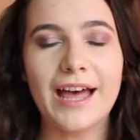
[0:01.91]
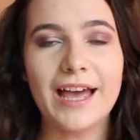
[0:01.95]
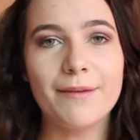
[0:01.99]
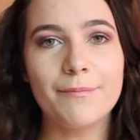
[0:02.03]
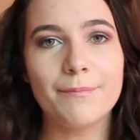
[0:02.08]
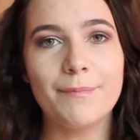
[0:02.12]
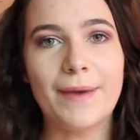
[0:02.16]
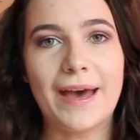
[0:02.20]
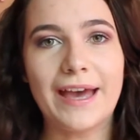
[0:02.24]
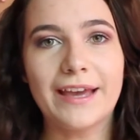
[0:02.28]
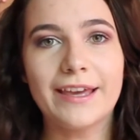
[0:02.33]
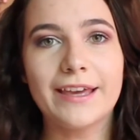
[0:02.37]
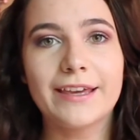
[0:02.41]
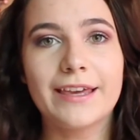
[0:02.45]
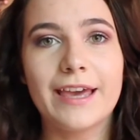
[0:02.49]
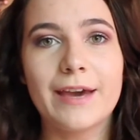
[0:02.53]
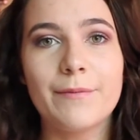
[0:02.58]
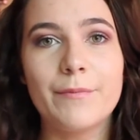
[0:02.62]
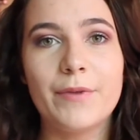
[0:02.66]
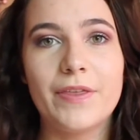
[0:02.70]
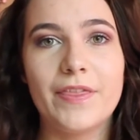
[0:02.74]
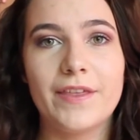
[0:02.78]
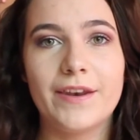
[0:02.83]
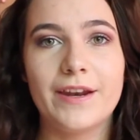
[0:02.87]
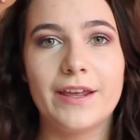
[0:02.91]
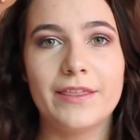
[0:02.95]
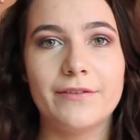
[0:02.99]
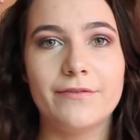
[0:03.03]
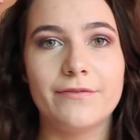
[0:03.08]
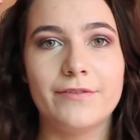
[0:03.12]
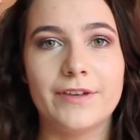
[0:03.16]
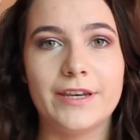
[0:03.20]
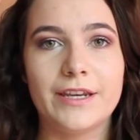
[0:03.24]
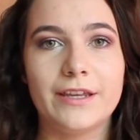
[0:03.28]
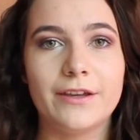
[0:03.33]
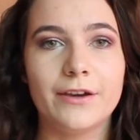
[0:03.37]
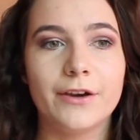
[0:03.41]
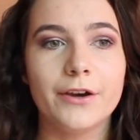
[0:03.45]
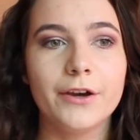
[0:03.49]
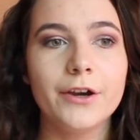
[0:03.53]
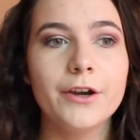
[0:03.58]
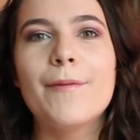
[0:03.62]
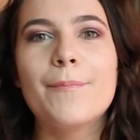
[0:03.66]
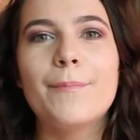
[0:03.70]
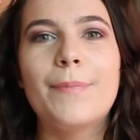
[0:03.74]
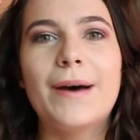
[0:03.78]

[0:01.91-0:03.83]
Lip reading: I'm back again with another video,